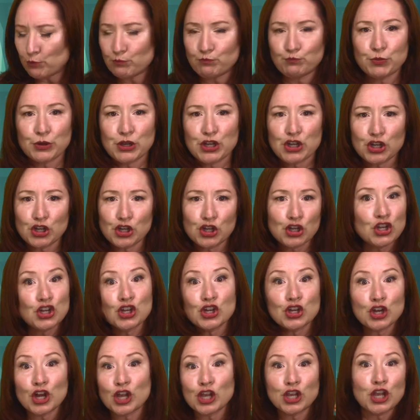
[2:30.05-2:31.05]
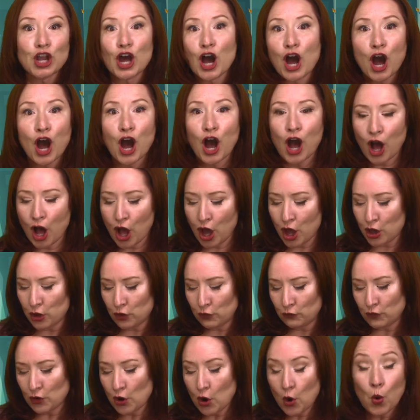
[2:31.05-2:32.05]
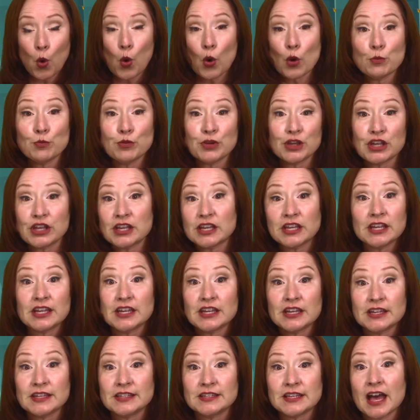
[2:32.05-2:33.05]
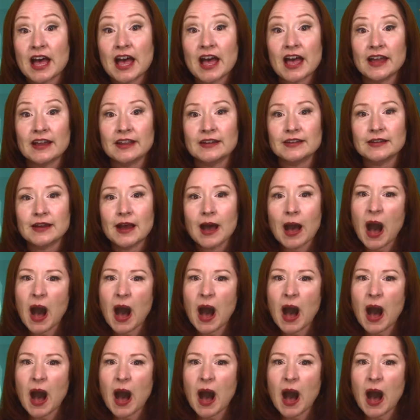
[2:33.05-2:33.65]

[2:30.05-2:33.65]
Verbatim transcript: Be he alive or be he dead,